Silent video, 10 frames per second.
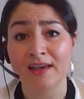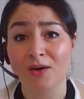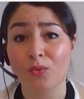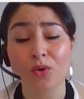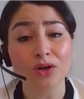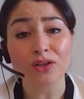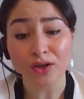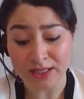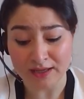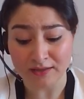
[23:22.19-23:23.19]
we're
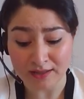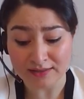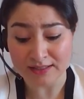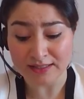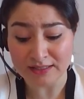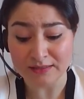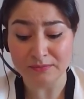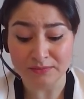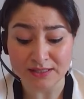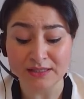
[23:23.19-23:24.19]
looking and this is
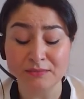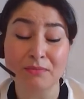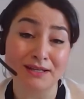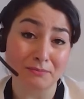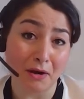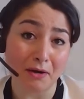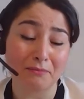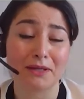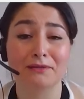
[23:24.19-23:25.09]
this is my department